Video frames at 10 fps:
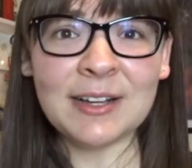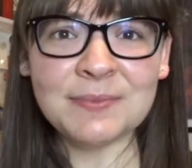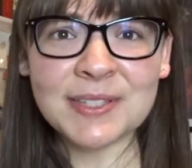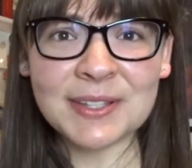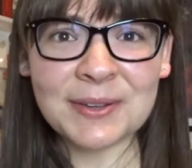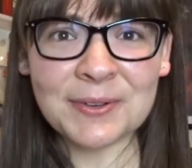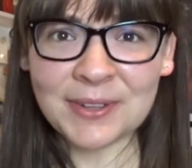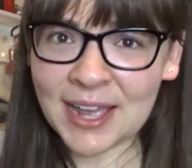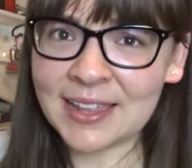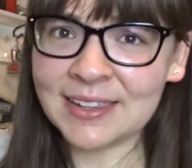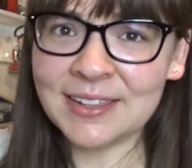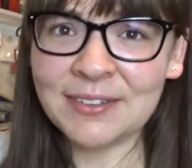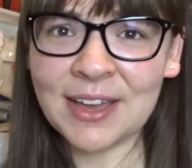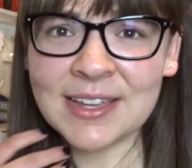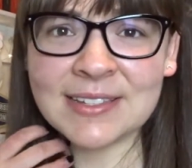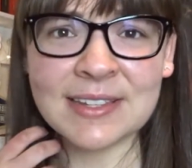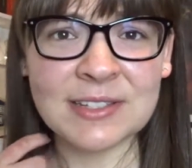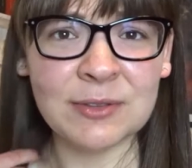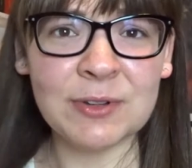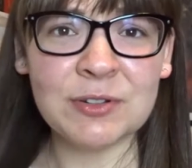So yeah, thank you guys
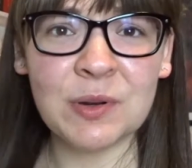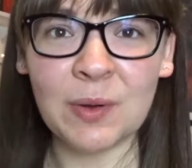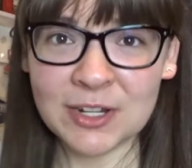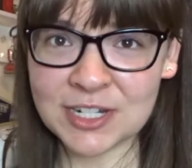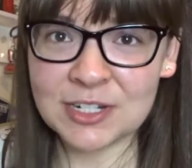so much for watching.